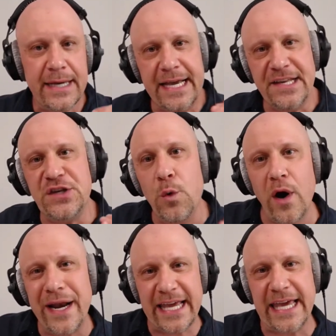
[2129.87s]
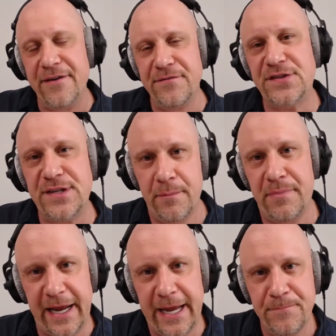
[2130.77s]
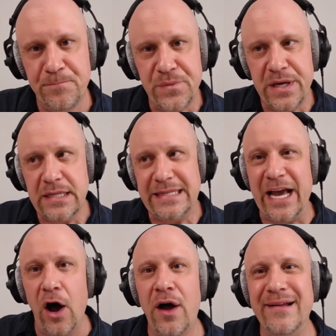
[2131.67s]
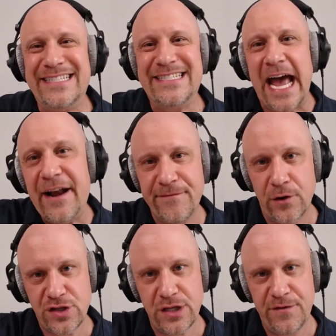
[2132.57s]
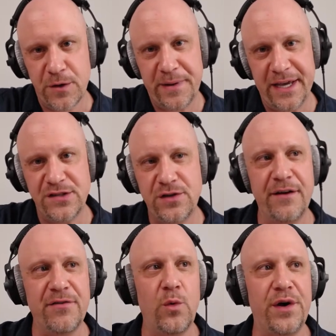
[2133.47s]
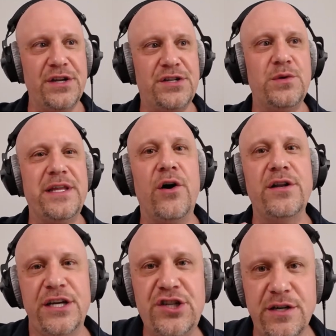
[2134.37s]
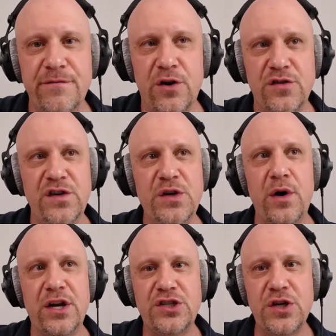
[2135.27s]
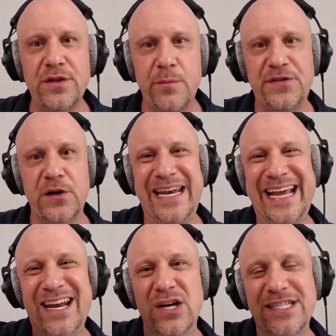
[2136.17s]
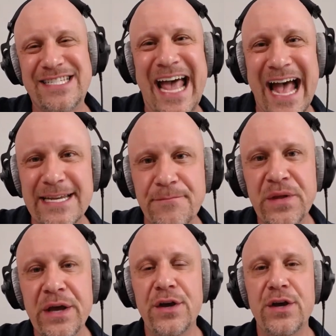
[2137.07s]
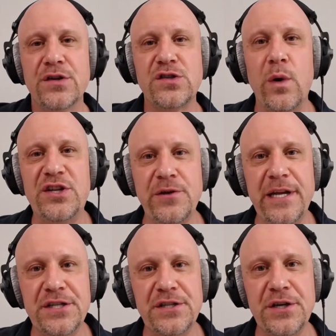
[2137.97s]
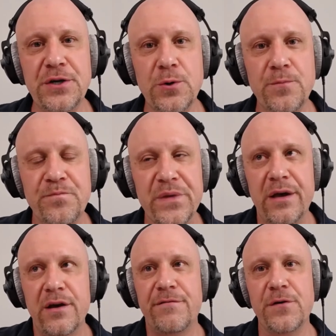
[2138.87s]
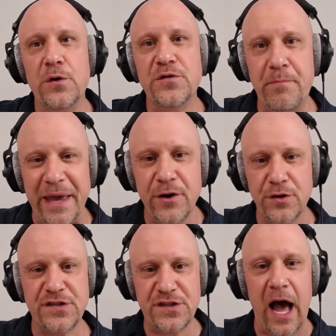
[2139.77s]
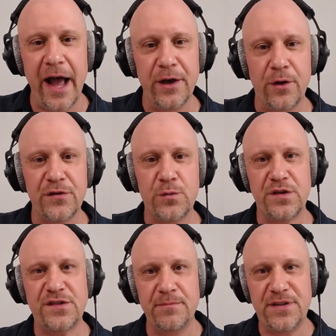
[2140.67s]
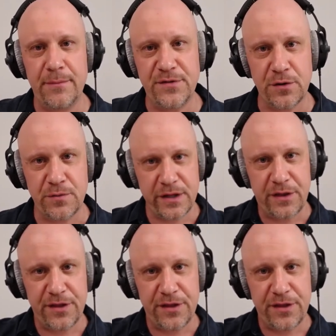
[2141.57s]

is you want to give somebody the on-set version of your piece. You never want to do the audition version. You want to show them what they're going to get on set. So what you need to do for those bigger styles where sometimes you're really